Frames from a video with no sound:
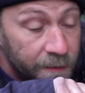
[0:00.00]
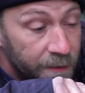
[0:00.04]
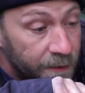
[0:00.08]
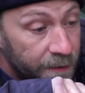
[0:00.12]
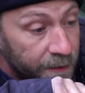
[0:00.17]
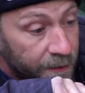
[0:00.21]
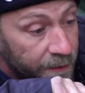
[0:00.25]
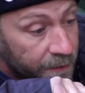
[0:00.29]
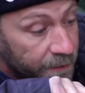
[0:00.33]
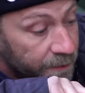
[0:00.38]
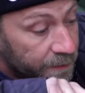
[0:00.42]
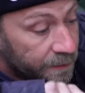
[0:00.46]

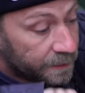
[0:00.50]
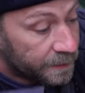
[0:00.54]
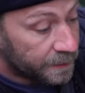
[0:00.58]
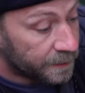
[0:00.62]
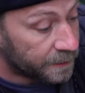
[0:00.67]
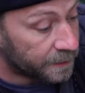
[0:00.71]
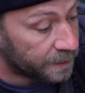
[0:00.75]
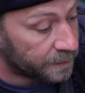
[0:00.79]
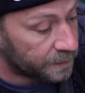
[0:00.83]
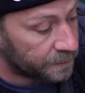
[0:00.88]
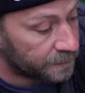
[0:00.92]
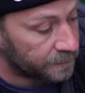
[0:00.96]
and
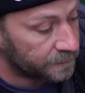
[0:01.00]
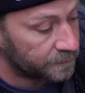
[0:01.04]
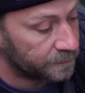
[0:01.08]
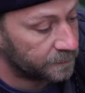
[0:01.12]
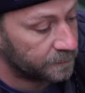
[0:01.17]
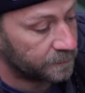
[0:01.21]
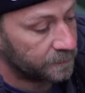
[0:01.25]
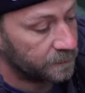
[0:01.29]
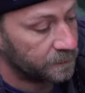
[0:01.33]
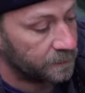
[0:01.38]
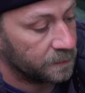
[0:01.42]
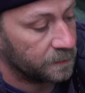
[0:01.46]
uh,
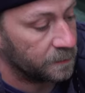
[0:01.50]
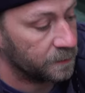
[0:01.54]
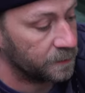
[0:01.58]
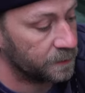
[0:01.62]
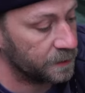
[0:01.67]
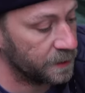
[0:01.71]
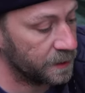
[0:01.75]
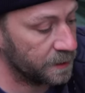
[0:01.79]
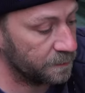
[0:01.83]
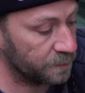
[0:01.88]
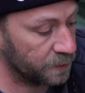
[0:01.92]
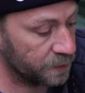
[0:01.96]
on the
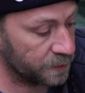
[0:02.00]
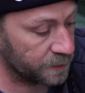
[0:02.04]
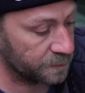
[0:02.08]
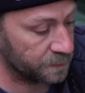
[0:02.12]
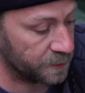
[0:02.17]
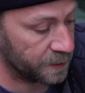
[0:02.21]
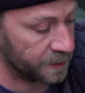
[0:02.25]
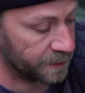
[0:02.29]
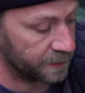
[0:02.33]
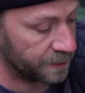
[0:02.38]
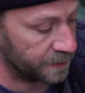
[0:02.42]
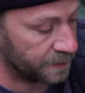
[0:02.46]
top looks
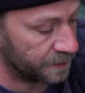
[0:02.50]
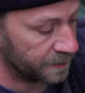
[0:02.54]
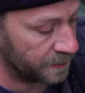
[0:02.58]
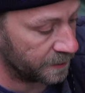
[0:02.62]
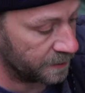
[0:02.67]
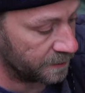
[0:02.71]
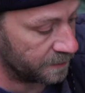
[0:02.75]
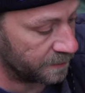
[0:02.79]
pretty good.